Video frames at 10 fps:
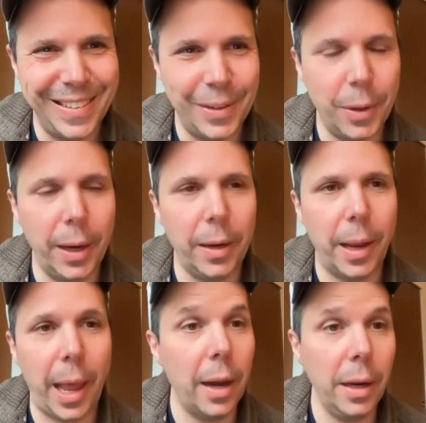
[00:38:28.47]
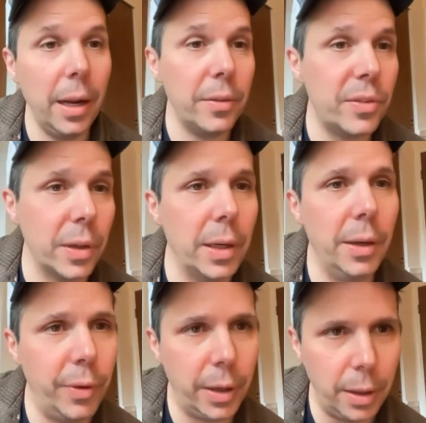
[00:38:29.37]
right? And it is
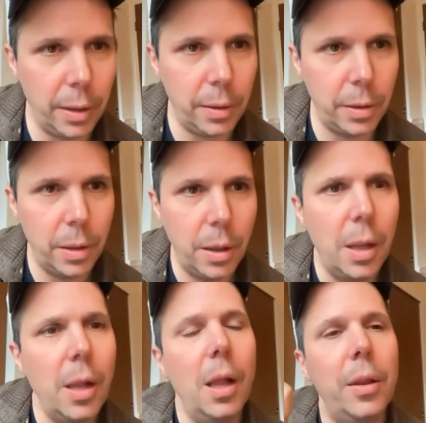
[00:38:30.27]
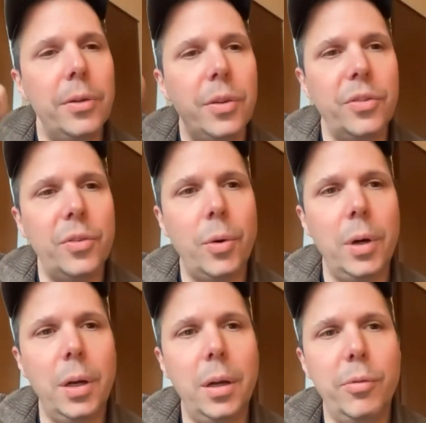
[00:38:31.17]
significant. There's a
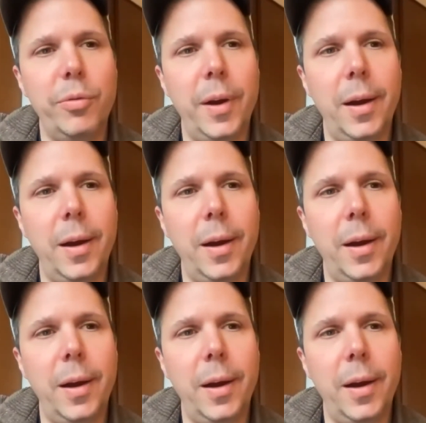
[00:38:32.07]
sort of,